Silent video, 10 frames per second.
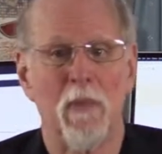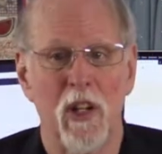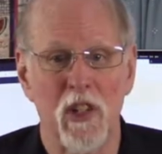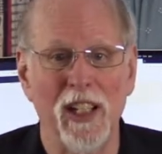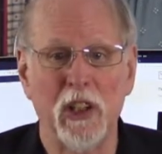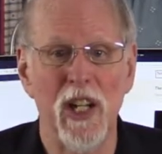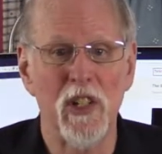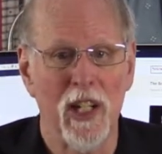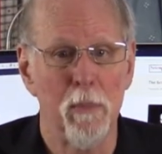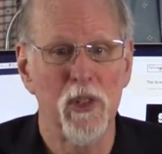such as
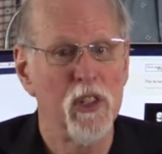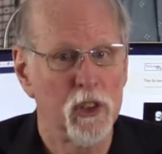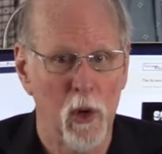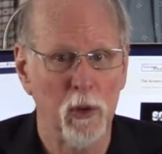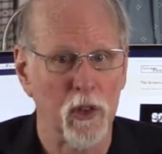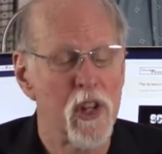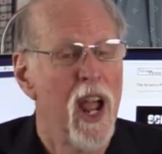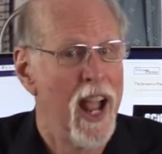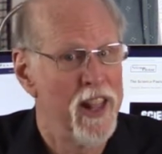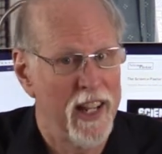hips and shoulders,
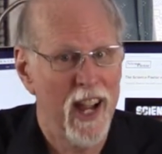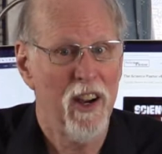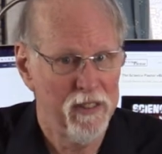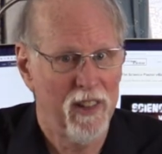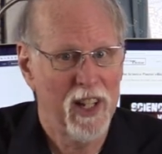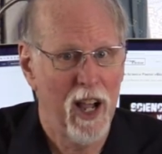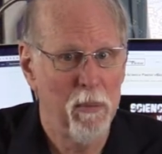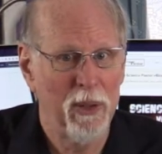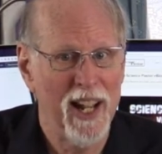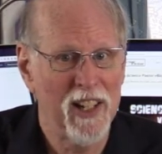and they are very
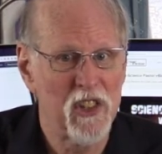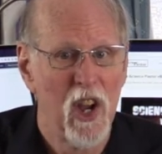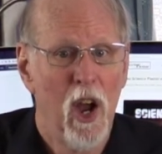complex,